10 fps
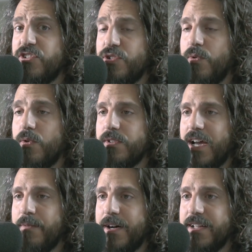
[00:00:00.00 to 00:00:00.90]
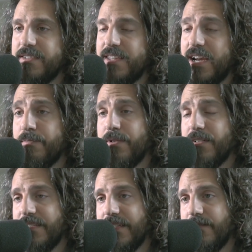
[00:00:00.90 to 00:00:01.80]
Two old iPods that I
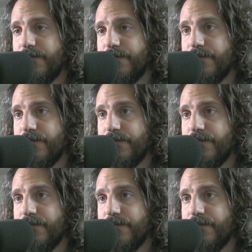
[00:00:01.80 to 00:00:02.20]
plugged in.